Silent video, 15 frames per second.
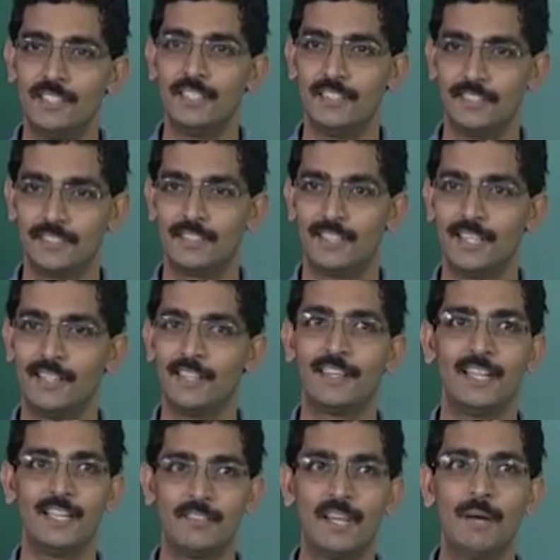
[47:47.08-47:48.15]
errors, right? They
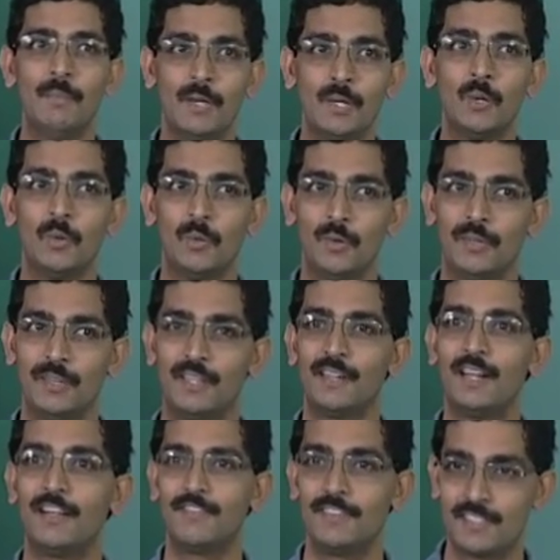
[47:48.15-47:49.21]
kind of come and go, they are
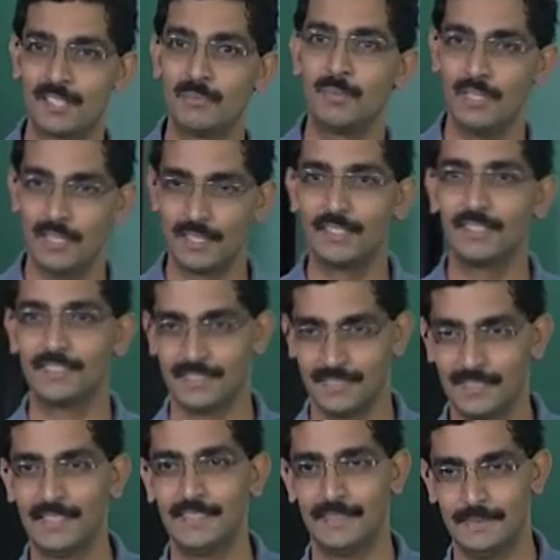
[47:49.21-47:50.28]
not fixable errors,
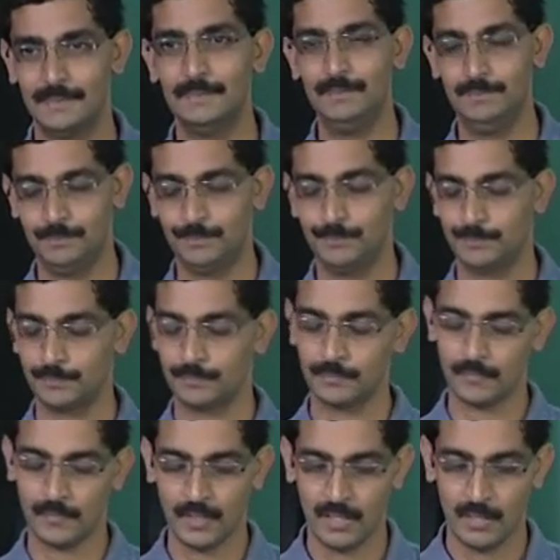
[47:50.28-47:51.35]
right?
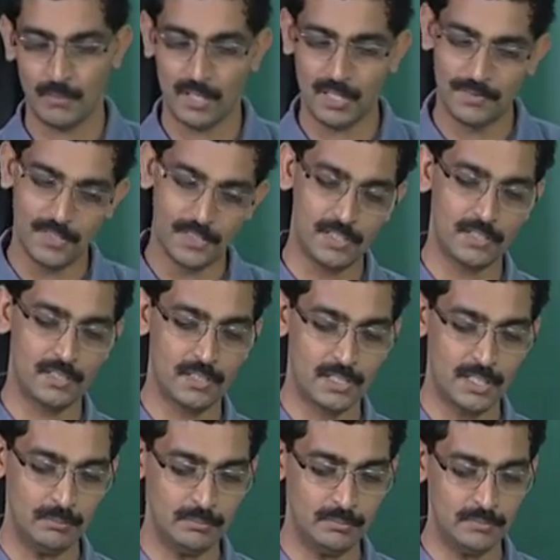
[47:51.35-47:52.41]
But if it is a
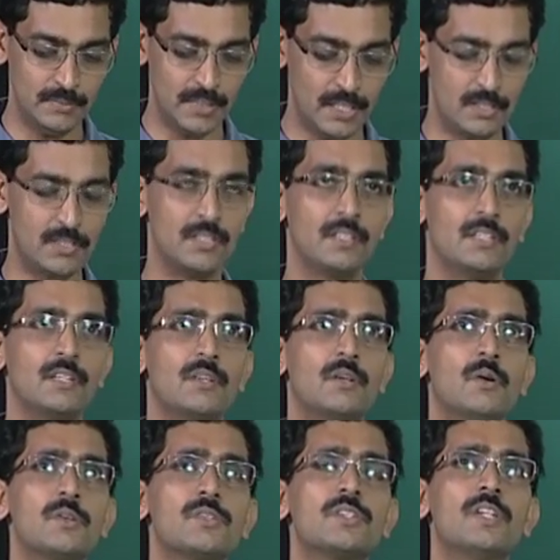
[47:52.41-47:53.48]
system that
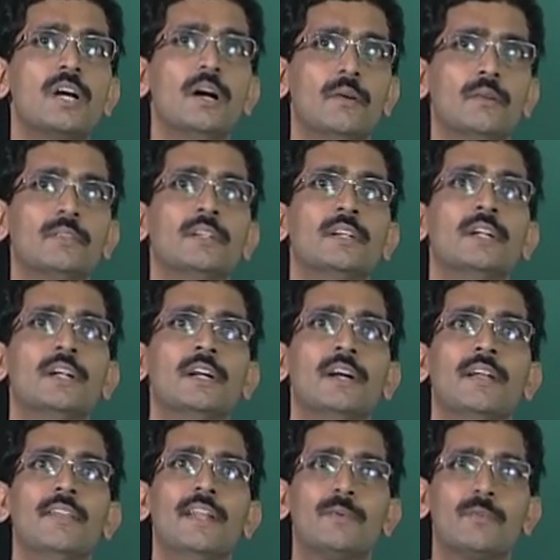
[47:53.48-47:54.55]
goes down,
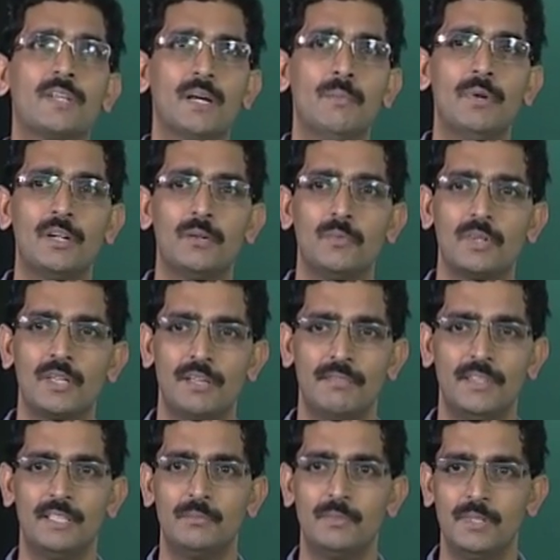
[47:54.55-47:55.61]
that will come under more
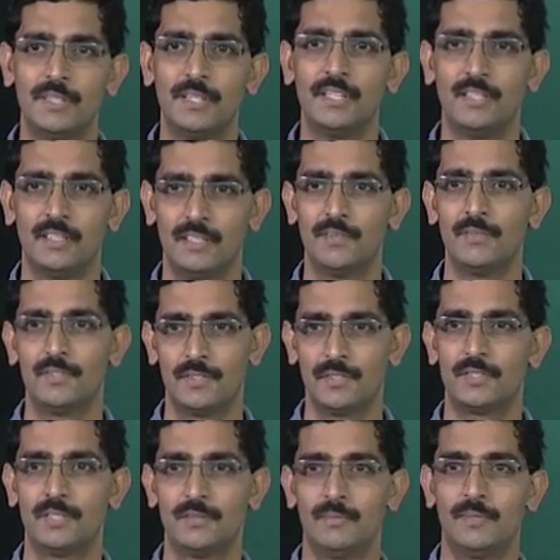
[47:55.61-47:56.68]
availability of the
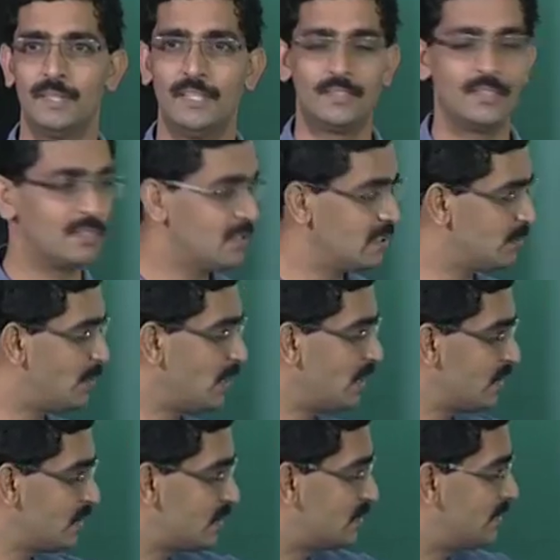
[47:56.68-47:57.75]
system, right? The third part
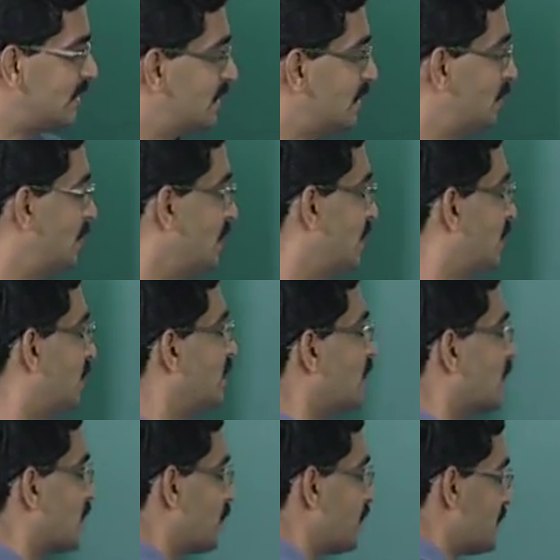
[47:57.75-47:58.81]
is when something is your
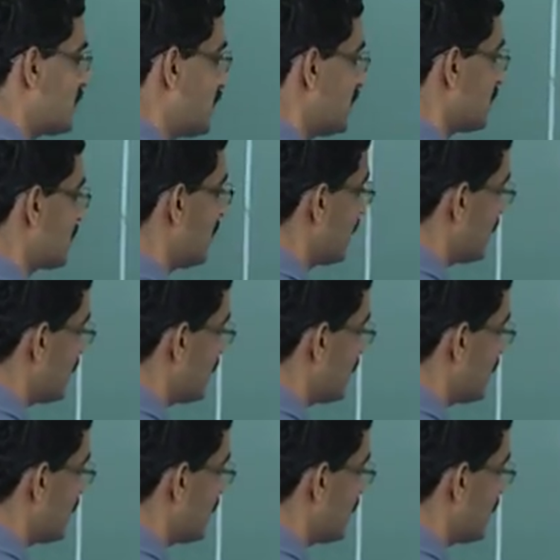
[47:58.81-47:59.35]
requested is not